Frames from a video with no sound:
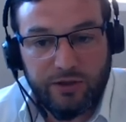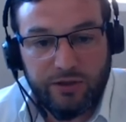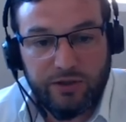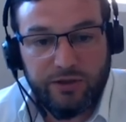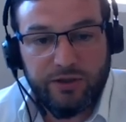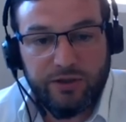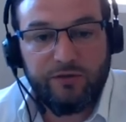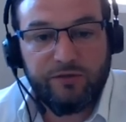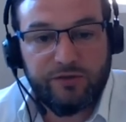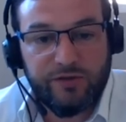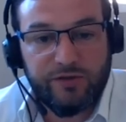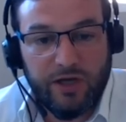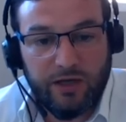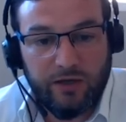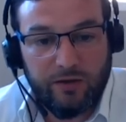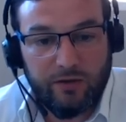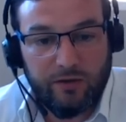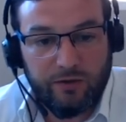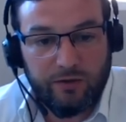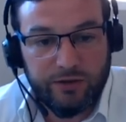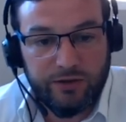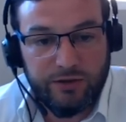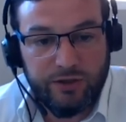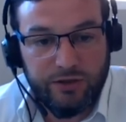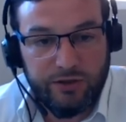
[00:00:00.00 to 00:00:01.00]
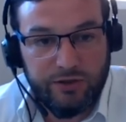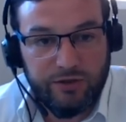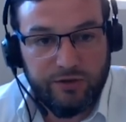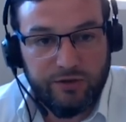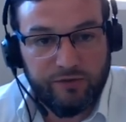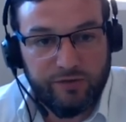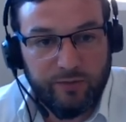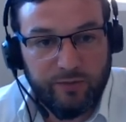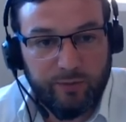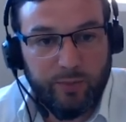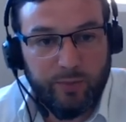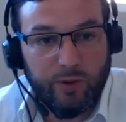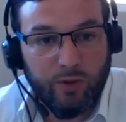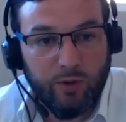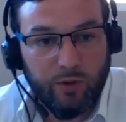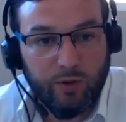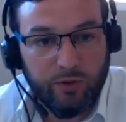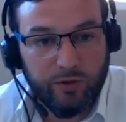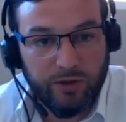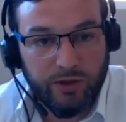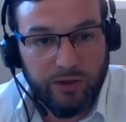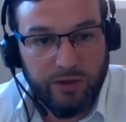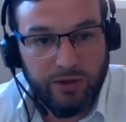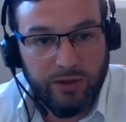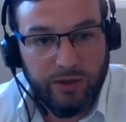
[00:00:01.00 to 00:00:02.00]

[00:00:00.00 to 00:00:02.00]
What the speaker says: use technology to support